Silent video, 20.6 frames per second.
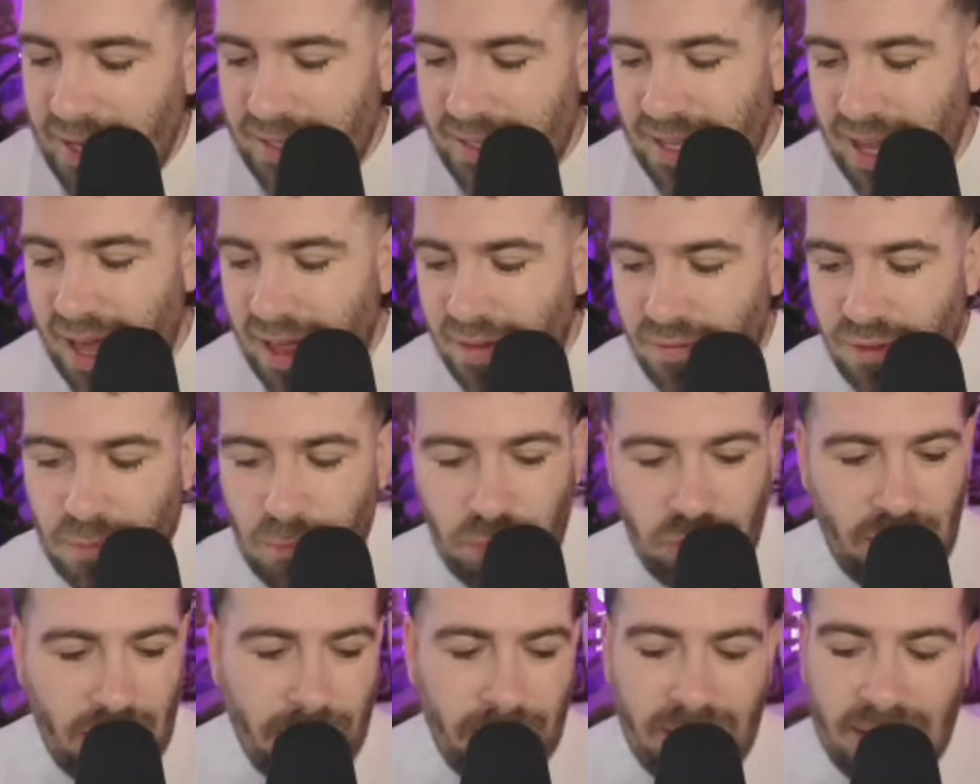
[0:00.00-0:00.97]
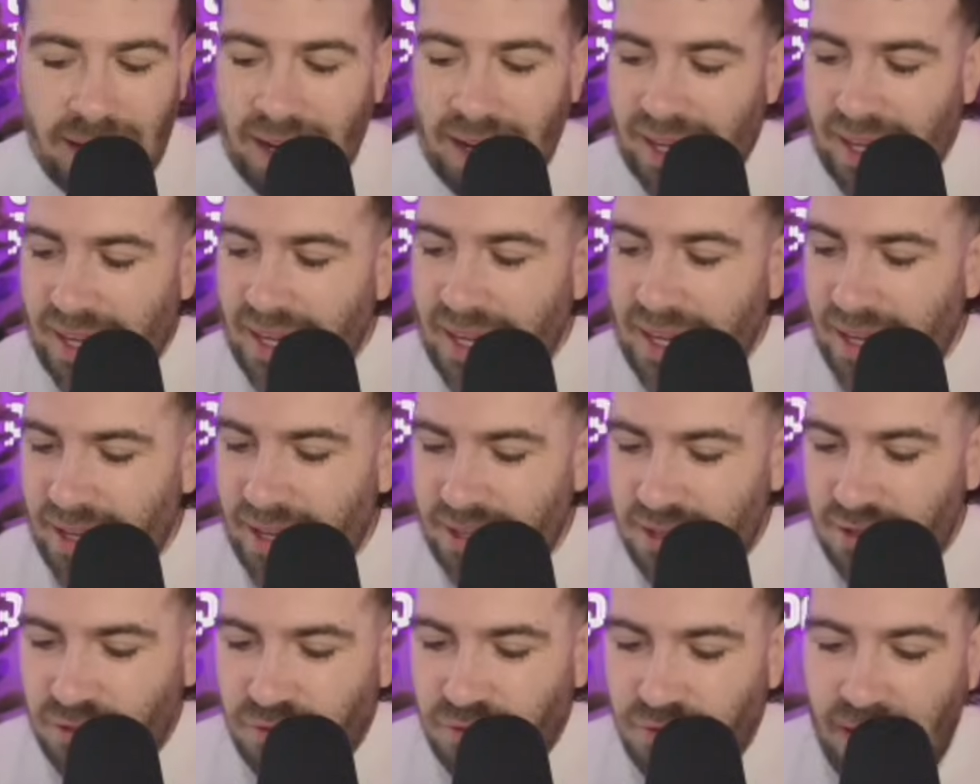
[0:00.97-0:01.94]
that the Premier League has
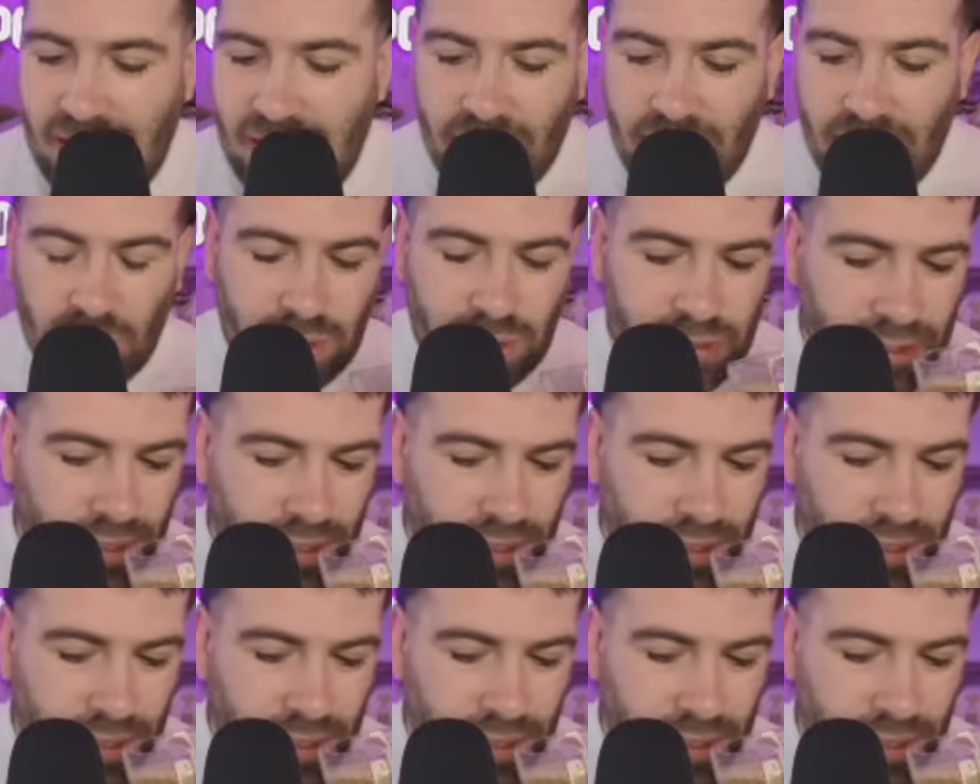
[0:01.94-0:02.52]
failed